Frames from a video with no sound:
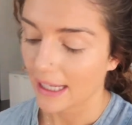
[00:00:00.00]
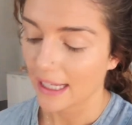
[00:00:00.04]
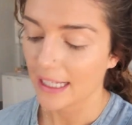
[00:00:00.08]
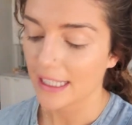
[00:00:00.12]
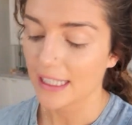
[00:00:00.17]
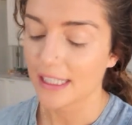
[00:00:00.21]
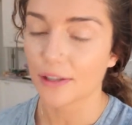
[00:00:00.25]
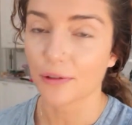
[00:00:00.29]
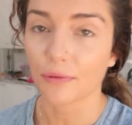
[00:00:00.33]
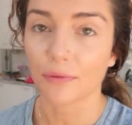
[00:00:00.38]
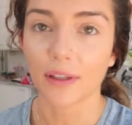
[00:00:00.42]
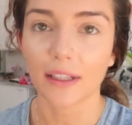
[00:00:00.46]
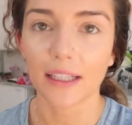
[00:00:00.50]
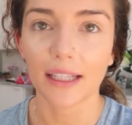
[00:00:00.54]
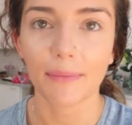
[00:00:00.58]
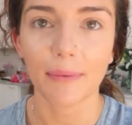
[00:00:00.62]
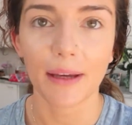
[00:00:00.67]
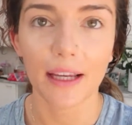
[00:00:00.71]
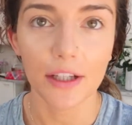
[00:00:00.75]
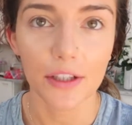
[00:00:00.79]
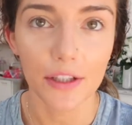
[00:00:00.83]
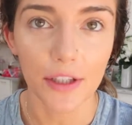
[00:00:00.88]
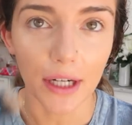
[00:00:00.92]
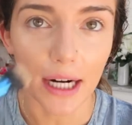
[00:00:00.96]
is to really
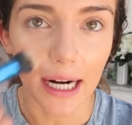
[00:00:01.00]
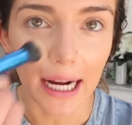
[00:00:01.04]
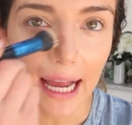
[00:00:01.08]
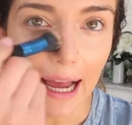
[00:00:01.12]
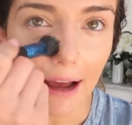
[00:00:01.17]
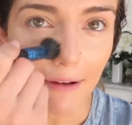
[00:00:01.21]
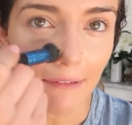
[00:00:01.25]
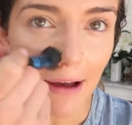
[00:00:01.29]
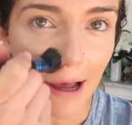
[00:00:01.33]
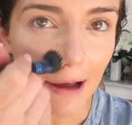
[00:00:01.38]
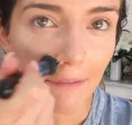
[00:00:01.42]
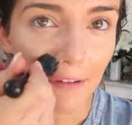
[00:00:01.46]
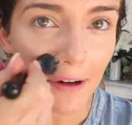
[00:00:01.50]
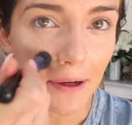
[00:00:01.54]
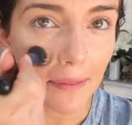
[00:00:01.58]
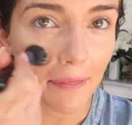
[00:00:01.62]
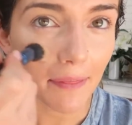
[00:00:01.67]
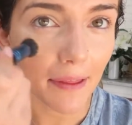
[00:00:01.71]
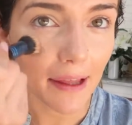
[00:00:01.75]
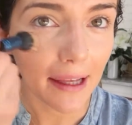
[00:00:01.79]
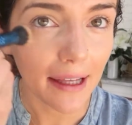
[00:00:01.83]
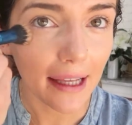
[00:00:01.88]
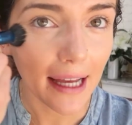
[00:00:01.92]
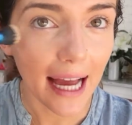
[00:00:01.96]
make sure I have
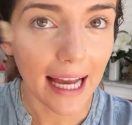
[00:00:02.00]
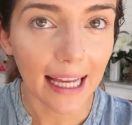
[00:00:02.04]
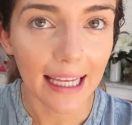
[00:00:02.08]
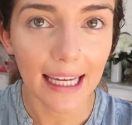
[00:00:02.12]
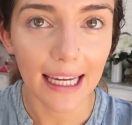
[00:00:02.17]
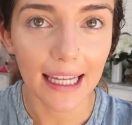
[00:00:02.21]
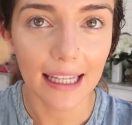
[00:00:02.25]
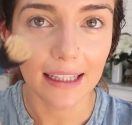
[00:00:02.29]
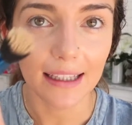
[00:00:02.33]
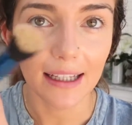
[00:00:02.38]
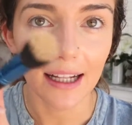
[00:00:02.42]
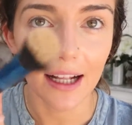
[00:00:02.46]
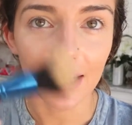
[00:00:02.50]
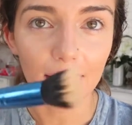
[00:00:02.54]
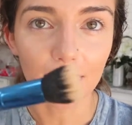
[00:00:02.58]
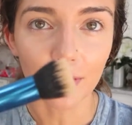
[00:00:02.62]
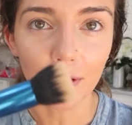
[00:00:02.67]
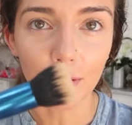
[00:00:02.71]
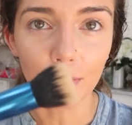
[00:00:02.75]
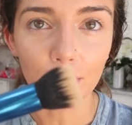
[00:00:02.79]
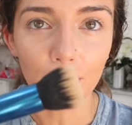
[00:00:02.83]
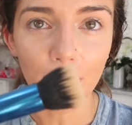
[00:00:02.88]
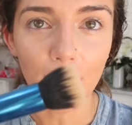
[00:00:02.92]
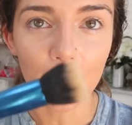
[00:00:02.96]
everything. I get a
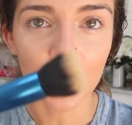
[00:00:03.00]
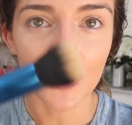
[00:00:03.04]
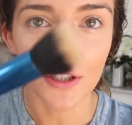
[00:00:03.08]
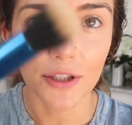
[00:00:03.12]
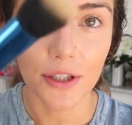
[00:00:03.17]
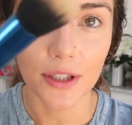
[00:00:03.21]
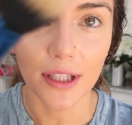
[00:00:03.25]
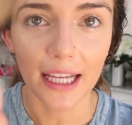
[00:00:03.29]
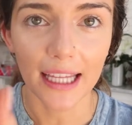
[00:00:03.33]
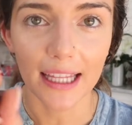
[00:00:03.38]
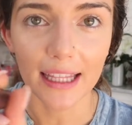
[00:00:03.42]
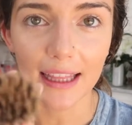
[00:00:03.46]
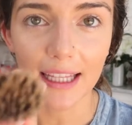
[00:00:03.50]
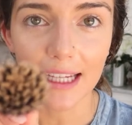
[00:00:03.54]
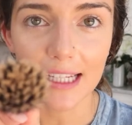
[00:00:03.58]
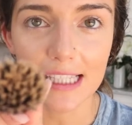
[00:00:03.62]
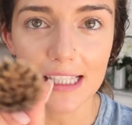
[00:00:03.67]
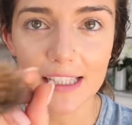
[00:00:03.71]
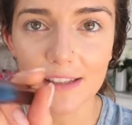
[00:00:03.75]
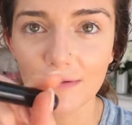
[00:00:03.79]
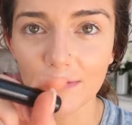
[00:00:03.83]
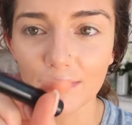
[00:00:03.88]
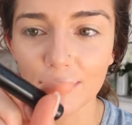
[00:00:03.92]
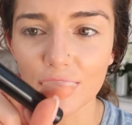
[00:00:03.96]
little brush like
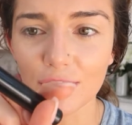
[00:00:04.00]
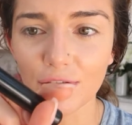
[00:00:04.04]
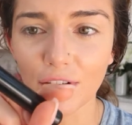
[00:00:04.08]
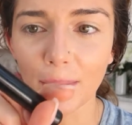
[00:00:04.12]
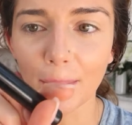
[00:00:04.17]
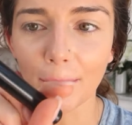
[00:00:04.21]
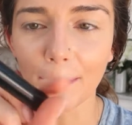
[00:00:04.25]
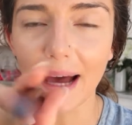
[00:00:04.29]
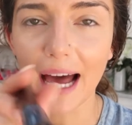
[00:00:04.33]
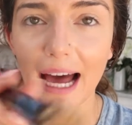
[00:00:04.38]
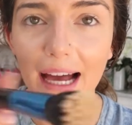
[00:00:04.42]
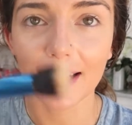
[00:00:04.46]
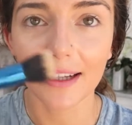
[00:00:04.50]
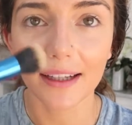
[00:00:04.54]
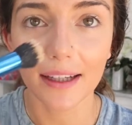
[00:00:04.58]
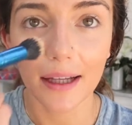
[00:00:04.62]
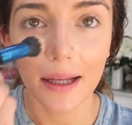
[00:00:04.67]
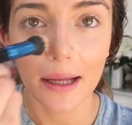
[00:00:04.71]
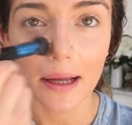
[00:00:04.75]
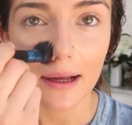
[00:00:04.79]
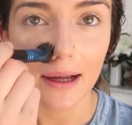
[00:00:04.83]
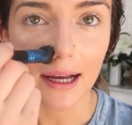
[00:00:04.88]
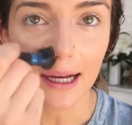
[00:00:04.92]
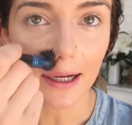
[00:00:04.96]
this. It's from MAC.
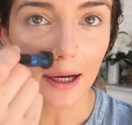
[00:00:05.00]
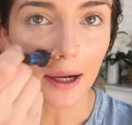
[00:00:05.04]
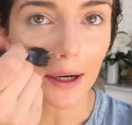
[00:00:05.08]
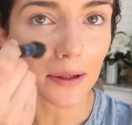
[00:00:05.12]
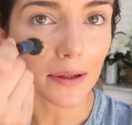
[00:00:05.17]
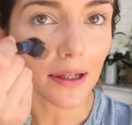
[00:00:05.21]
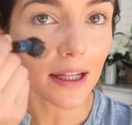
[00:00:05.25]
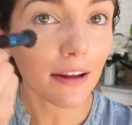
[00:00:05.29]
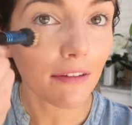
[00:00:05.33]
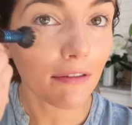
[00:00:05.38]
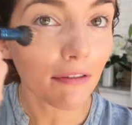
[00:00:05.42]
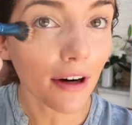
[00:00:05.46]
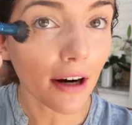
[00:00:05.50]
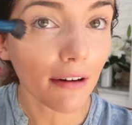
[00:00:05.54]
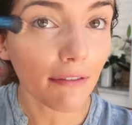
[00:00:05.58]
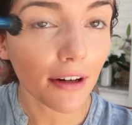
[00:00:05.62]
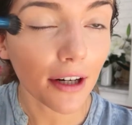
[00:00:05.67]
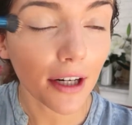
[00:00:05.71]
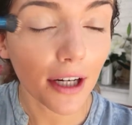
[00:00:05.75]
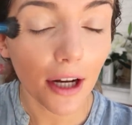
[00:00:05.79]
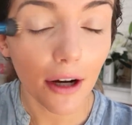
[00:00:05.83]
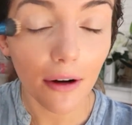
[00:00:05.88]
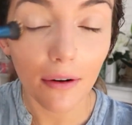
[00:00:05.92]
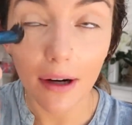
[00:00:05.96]
I got it like forever
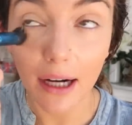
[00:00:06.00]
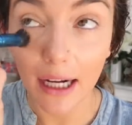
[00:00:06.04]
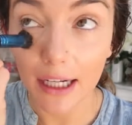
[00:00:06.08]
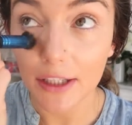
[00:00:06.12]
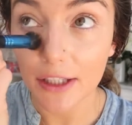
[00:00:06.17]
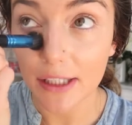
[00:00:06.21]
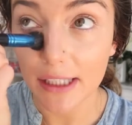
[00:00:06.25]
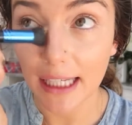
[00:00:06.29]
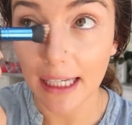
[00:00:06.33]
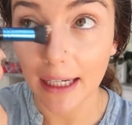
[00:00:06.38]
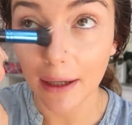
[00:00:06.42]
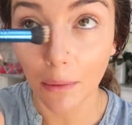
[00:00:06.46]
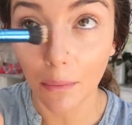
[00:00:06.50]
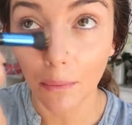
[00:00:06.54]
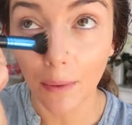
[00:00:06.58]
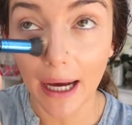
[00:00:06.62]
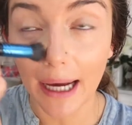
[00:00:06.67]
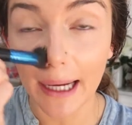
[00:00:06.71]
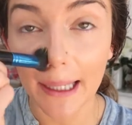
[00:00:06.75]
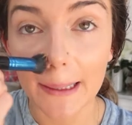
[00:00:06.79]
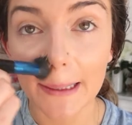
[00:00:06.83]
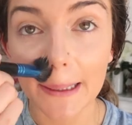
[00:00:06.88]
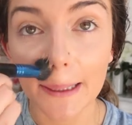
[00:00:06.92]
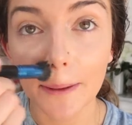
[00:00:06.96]
ago. I just get it
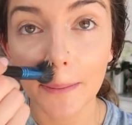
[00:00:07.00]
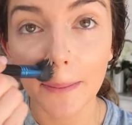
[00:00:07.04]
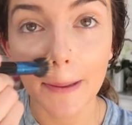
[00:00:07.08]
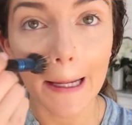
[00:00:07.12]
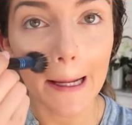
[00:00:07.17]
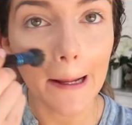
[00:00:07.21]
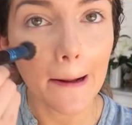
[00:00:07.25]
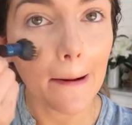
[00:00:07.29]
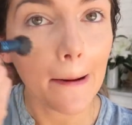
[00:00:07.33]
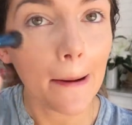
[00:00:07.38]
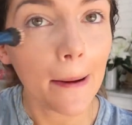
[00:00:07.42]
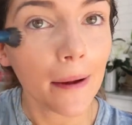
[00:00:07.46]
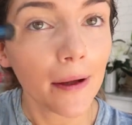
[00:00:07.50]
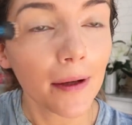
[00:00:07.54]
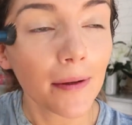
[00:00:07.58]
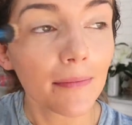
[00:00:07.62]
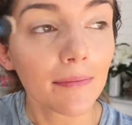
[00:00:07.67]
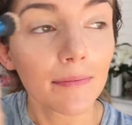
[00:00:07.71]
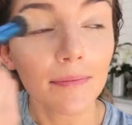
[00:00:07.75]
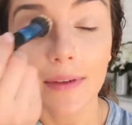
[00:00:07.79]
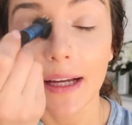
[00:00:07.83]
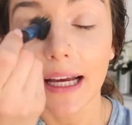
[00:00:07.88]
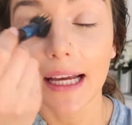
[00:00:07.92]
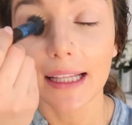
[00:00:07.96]
wet a little bit
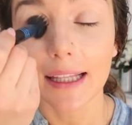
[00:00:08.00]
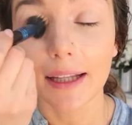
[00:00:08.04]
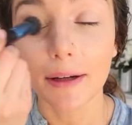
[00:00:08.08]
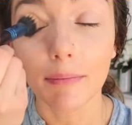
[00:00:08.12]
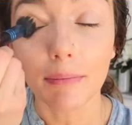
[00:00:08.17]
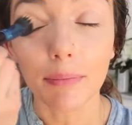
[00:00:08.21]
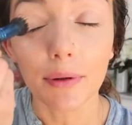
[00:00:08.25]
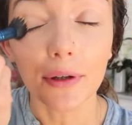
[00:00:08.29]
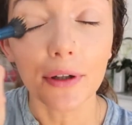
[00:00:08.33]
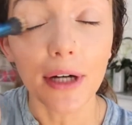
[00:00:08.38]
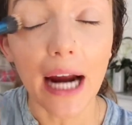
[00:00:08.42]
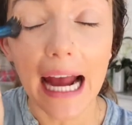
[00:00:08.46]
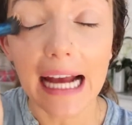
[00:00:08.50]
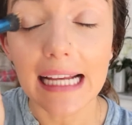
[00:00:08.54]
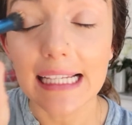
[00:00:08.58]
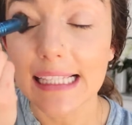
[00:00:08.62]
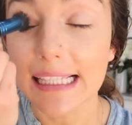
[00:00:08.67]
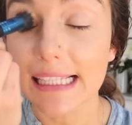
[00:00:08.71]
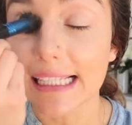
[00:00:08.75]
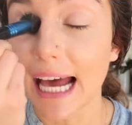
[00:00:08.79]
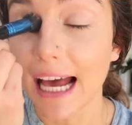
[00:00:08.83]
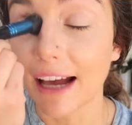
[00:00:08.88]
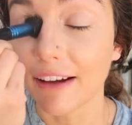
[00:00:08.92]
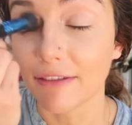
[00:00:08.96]
and then press
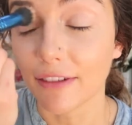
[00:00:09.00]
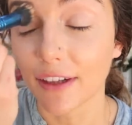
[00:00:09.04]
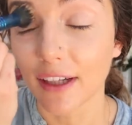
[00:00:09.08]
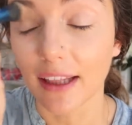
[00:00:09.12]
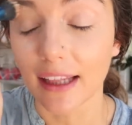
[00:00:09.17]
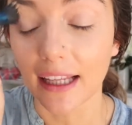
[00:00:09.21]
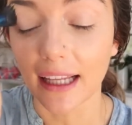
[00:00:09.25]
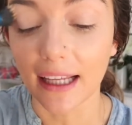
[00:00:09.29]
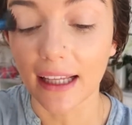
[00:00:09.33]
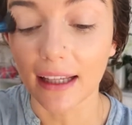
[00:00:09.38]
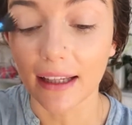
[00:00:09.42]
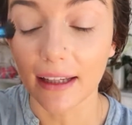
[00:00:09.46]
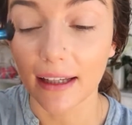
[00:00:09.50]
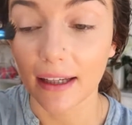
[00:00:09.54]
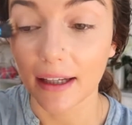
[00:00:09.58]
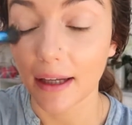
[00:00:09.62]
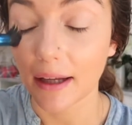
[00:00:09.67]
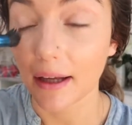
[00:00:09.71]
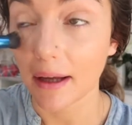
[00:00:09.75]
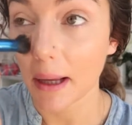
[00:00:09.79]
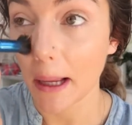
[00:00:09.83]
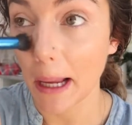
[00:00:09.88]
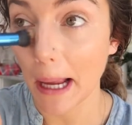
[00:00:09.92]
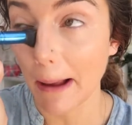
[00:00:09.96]
everything
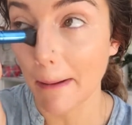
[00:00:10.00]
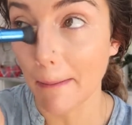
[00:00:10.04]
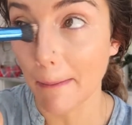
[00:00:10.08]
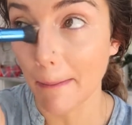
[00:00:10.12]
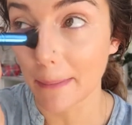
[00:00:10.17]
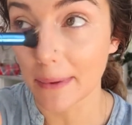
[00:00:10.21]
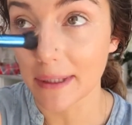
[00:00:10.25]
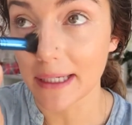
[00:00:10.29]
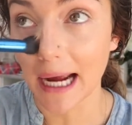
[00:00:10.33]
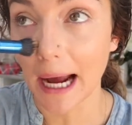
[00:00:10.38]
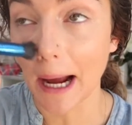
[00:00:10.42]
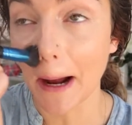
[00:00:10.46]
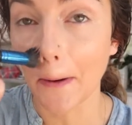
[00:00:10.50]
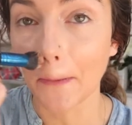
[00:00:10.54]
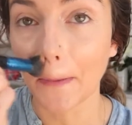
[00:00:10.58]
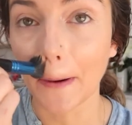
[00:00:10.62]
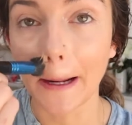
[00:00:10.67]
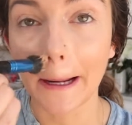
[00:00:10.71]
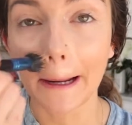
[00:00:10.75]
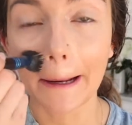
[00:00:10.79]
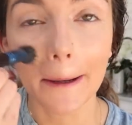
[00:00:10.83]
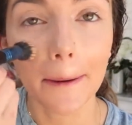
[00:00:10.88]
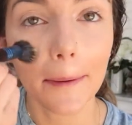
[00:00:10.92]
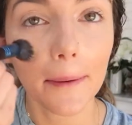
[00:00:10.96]
down
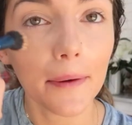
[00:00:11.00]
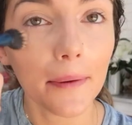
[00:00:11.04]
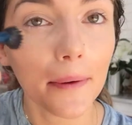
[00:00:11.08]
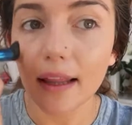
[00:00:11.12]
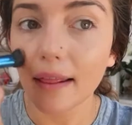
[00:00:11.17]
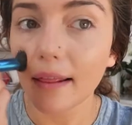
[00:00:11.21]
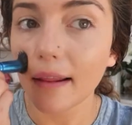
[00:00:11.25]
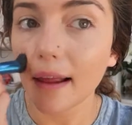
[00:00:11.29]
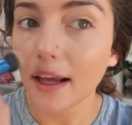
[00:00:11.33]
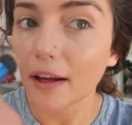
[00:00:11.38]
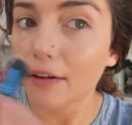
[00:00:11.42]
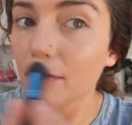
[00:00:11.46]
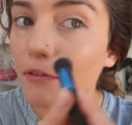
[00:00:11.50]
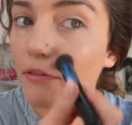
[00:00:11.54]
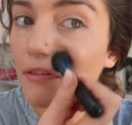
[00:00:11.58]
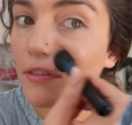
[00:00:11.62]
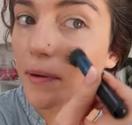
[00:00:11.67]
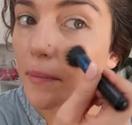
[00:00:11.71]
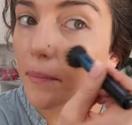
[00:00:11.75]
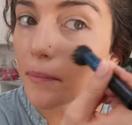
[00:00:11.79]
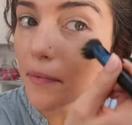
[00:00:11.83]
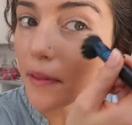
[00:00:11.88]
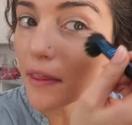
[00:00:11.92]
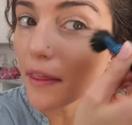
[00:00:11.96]
in. And then
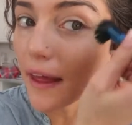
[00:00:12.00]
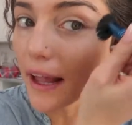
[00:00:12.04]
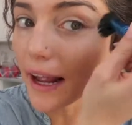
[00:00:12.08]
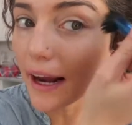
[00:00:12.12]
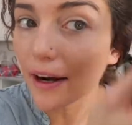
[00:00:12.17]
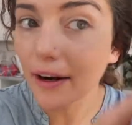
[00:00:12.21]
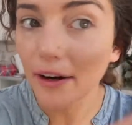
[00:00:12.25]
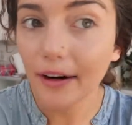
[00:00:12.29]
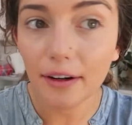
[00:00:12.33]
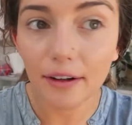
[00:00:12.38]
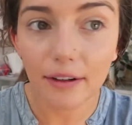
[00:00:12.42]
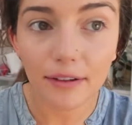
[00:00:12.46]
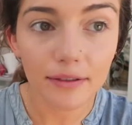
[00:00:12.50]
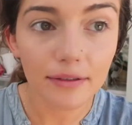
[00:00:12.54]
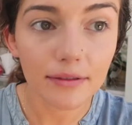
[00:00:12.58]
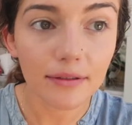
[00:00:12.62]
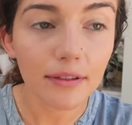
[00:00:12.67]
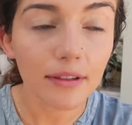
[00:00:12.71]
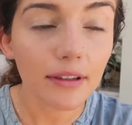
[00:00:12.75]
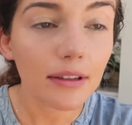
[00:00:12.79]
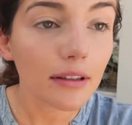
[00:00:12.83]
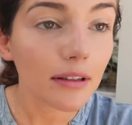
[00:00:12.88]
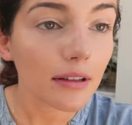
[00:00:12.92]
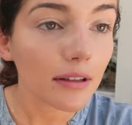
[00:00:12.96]
from there,
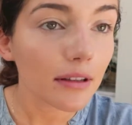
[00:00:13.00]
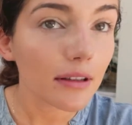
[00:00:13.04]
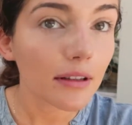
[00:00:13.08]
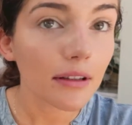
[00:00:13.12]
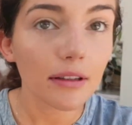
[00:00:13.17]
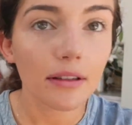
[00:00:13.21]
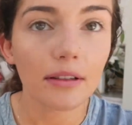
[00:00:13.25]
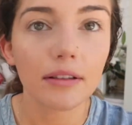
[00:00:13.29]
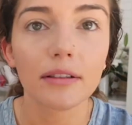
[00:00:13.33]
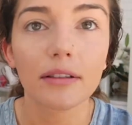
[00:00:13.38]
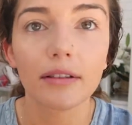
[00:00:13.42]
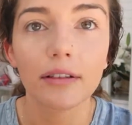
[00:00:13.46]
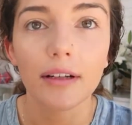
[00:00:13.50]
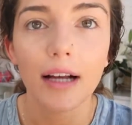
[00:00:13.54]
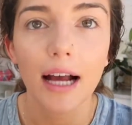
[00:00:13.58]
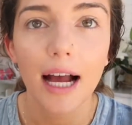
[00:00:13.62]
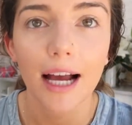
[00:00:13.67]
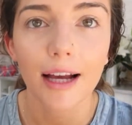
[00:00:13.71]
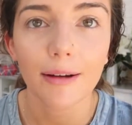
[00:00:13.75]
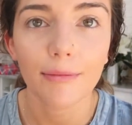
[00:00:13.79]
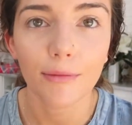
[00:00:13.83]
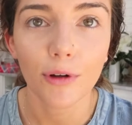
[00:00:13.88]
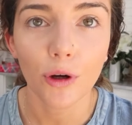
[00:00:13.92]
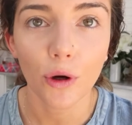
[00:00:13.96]

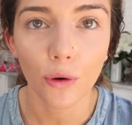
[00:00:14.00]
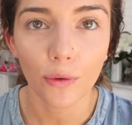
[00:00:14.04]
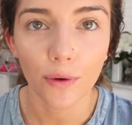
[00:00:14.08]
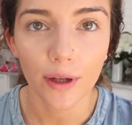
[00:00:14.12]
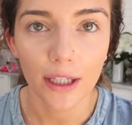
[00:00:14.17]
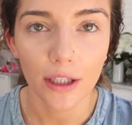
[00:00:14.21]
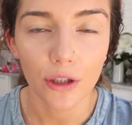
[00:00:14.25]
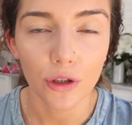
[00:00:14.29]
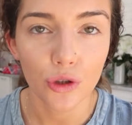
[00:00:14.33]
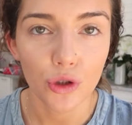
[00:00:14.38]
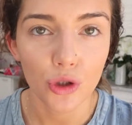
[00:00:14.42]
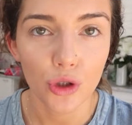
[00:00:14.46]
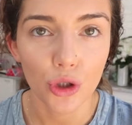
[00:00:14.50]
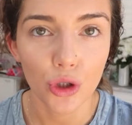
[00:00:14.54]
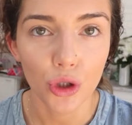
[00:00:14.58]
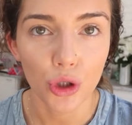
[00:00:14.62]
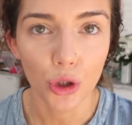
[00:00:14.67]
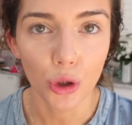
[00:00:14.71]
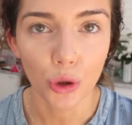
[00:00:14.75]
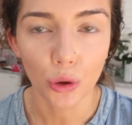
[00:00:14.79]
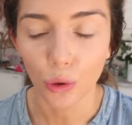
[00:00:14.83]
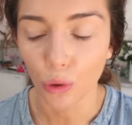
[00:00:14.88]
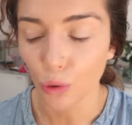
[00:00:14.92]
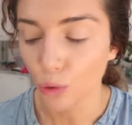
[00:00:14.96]
I'm going
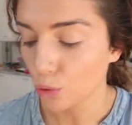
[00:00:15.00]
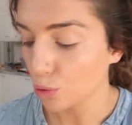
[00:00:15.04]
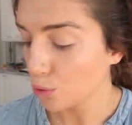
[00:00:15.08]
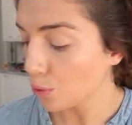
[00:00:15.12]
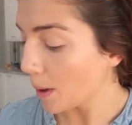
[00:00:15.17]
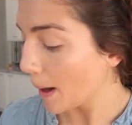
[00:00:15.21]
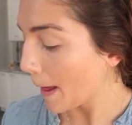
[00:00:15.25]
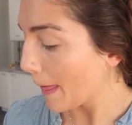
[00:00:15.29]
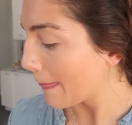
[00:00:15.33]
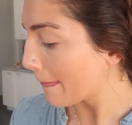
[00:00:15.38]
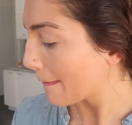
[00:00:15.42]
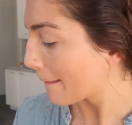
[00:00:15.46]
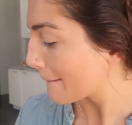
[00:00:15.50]
to